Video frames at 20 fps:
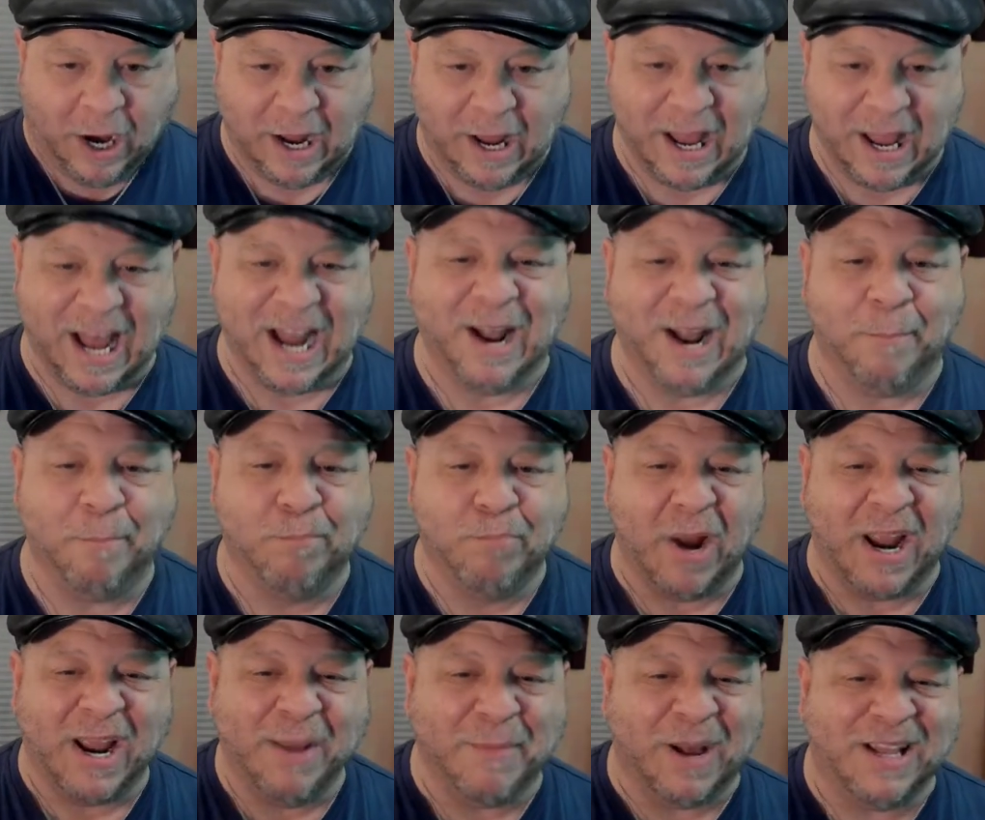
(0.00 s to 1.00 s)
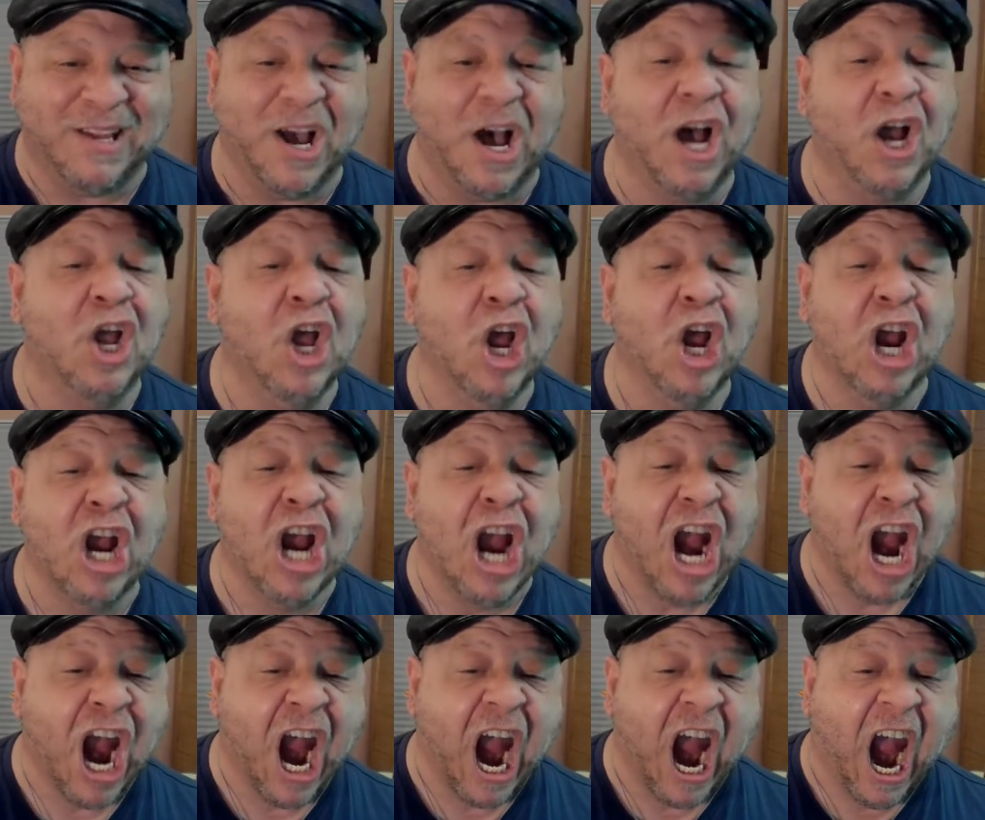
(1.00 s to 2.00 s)
and I'm bringing my tongue
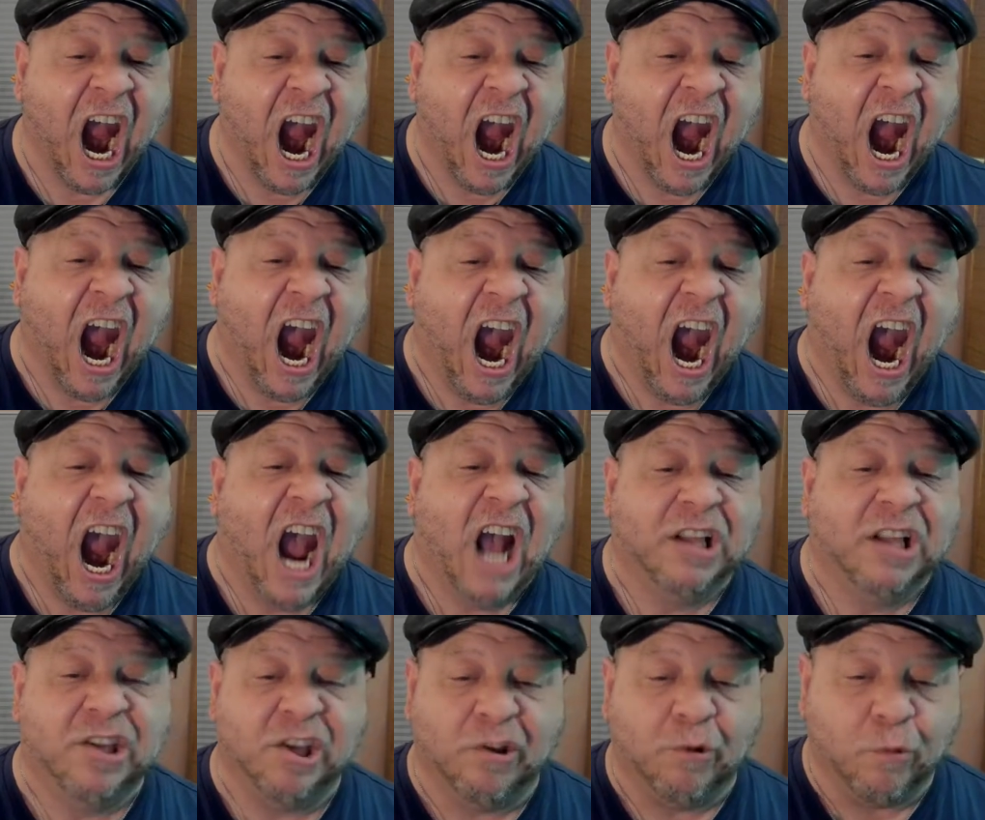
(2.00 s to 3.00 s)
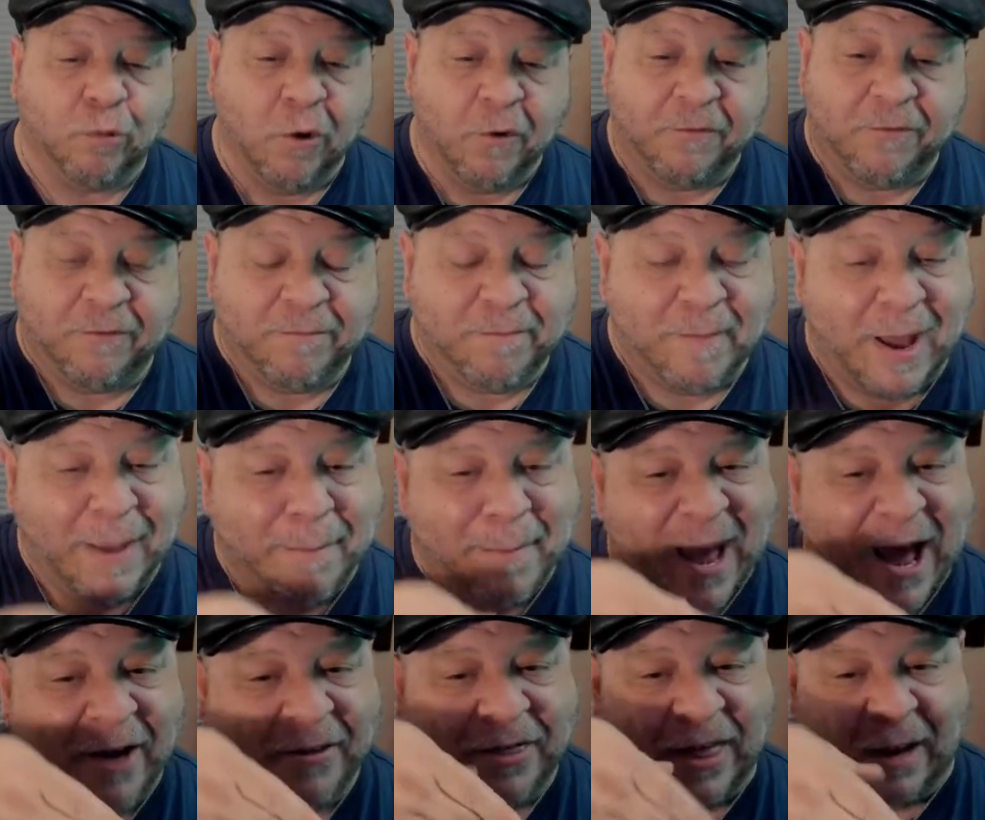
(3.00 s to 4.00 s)
to the roof of my
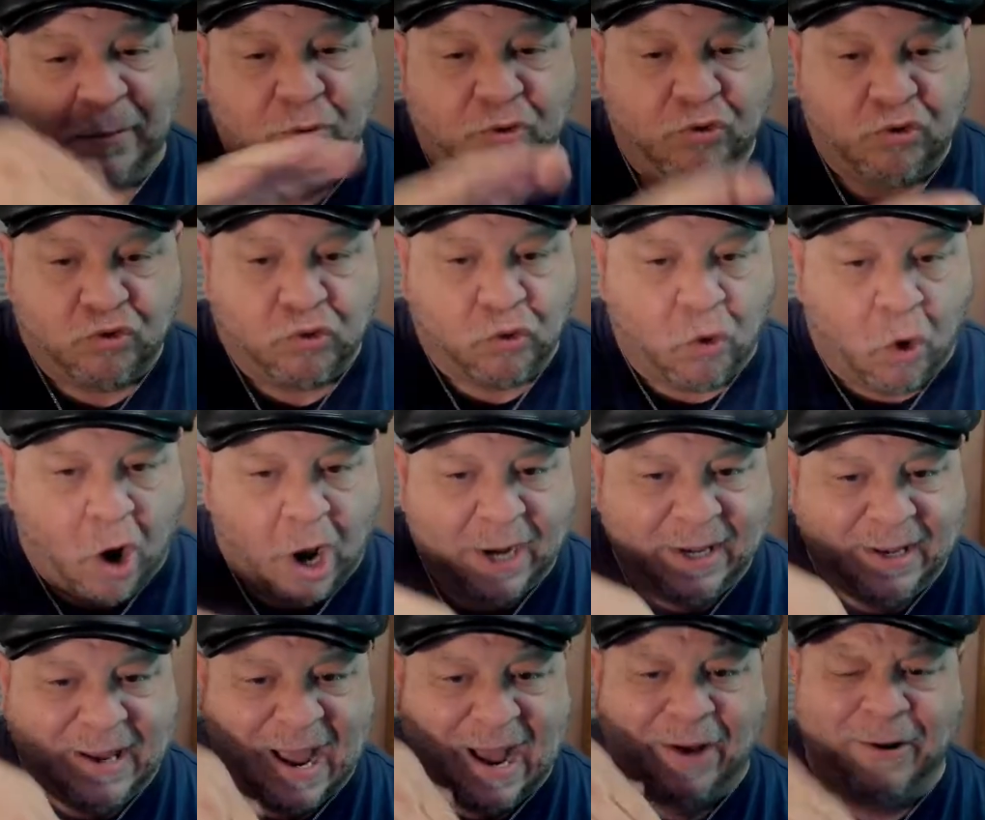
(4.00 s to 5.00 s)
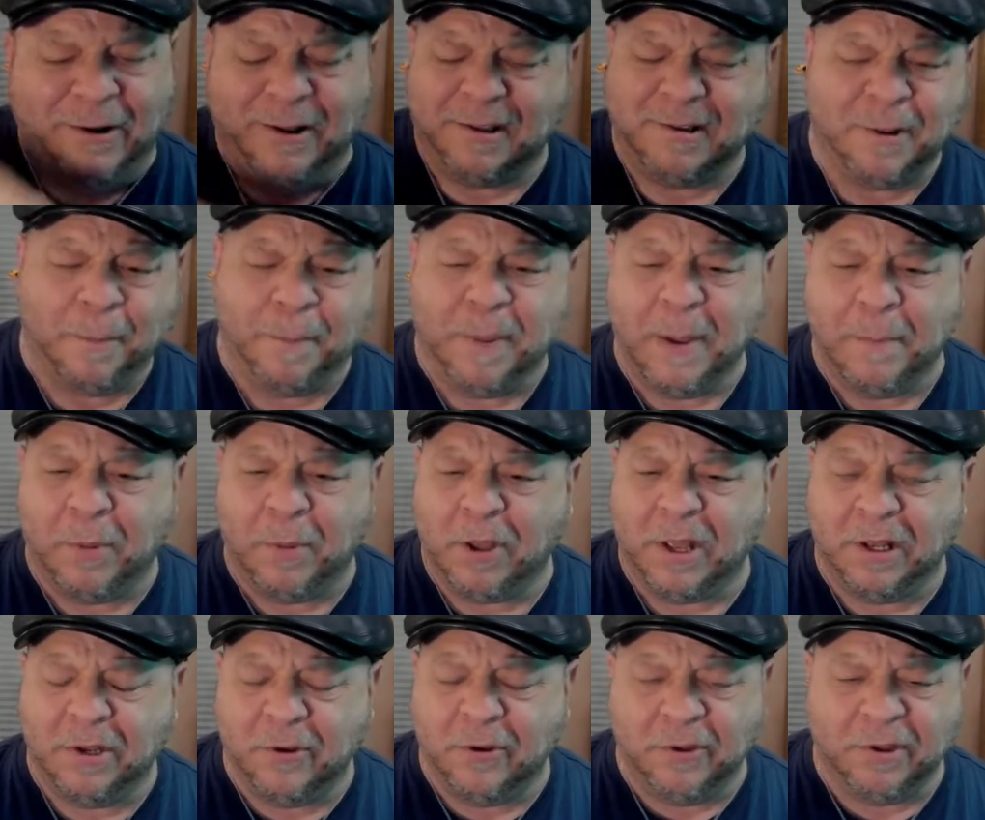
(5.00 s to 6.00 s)
mouth and drawing down. Now, some people
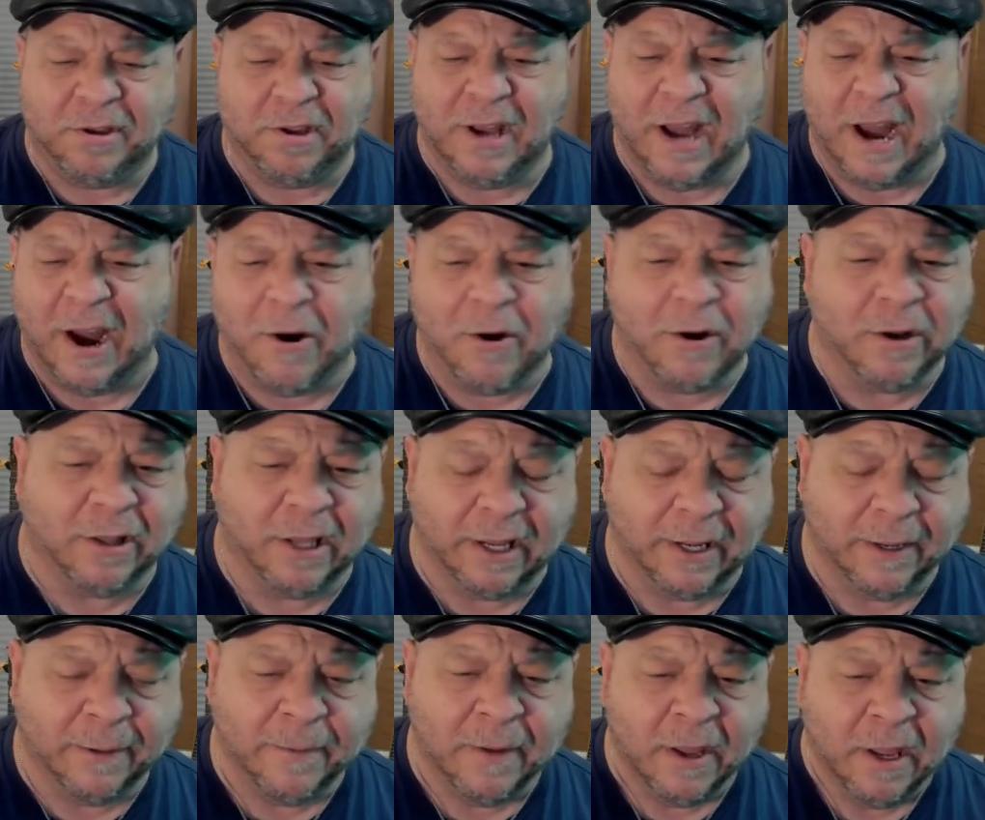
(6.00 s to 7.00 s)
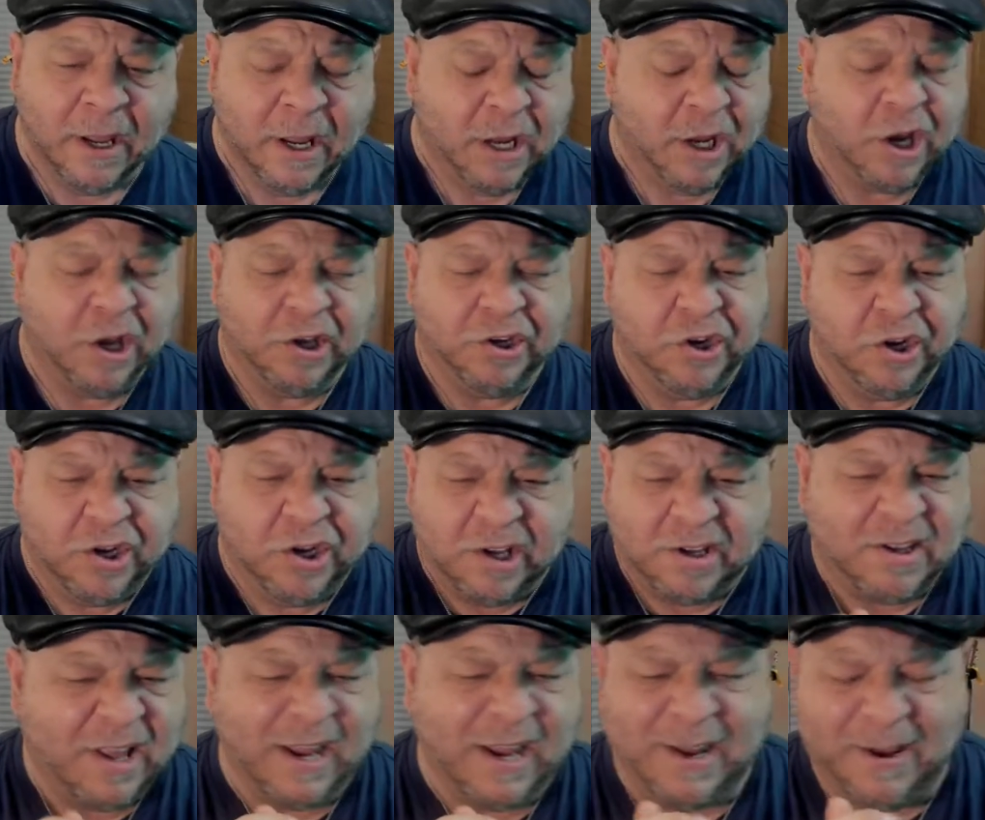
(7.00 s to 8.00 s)
can do this inherently because you're
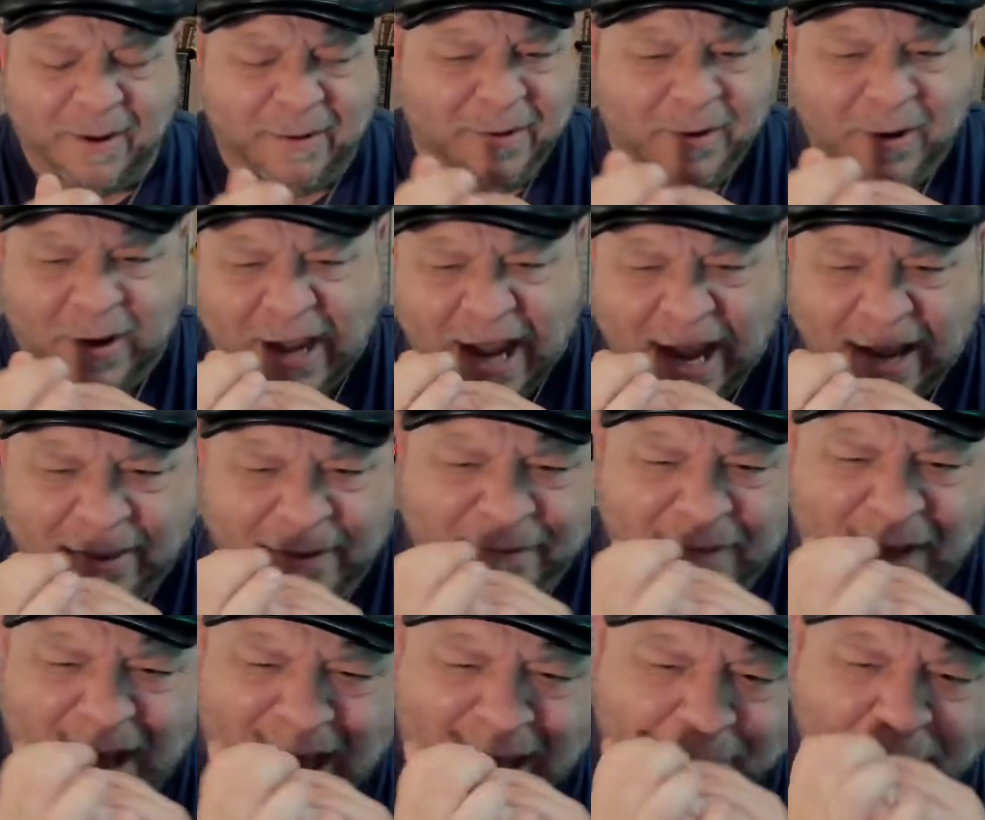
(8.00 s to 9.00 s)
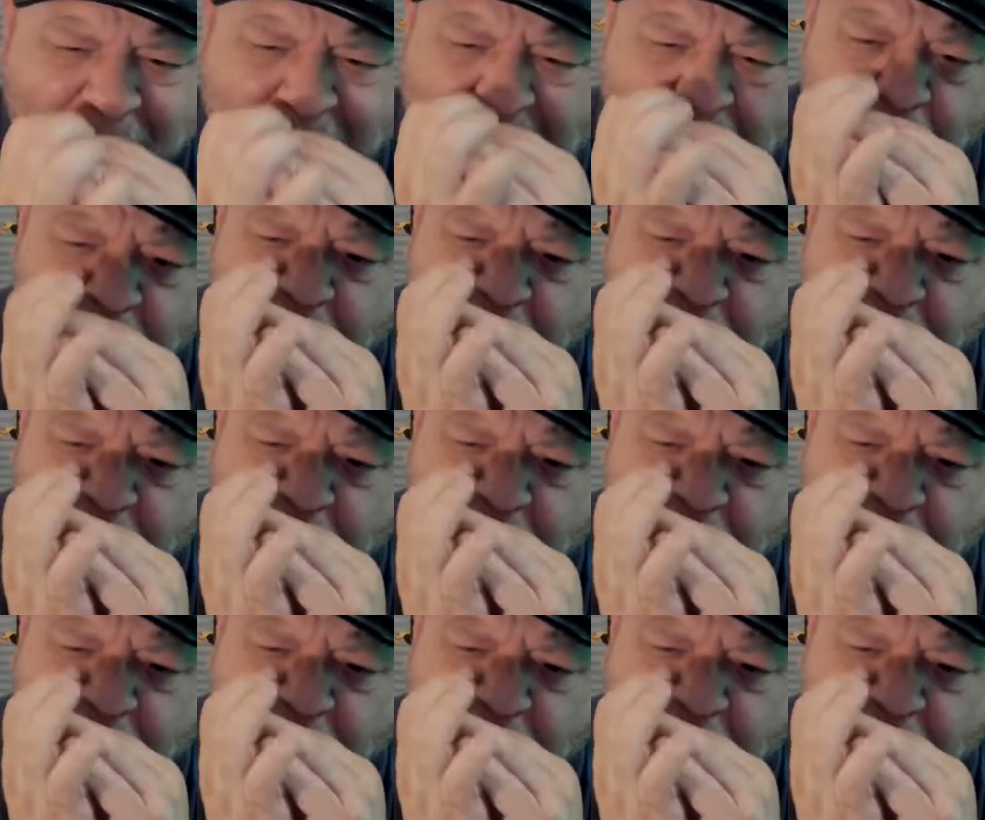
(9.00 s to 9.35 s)
just like, you're getting the vibe. You're getting,